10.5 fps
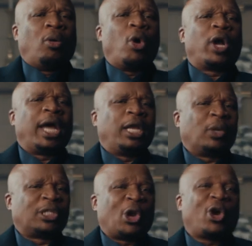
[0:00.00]
Ubongani
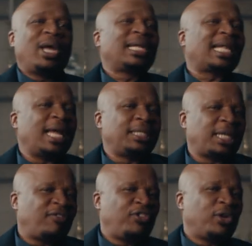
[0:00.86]
was a loyal
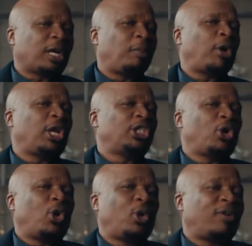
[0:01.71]
clientele funeral policy
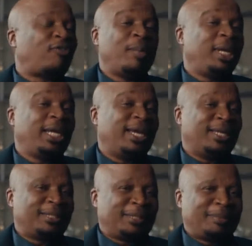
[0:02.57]
holder for many
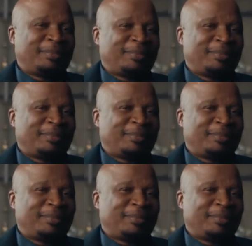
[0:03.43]
years.